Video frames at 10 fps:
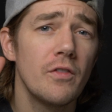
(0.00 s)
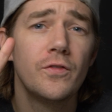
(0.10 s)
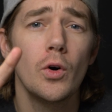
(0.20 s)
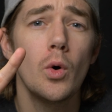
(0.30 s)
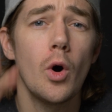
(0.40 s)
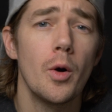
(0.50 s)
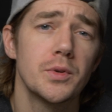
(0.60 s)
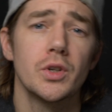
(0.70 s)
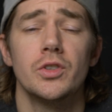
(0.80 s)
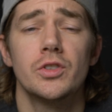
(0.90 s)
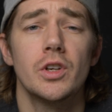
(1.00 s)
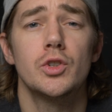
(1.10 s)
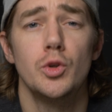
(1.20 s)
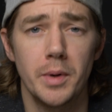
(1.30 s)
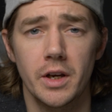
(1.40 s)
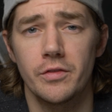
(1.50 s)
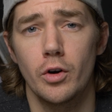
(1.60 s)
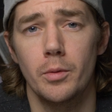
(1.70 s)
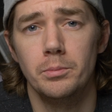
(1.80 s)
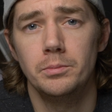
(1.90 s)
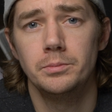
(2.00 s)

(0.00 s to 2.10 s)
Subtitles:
4 options to pick from.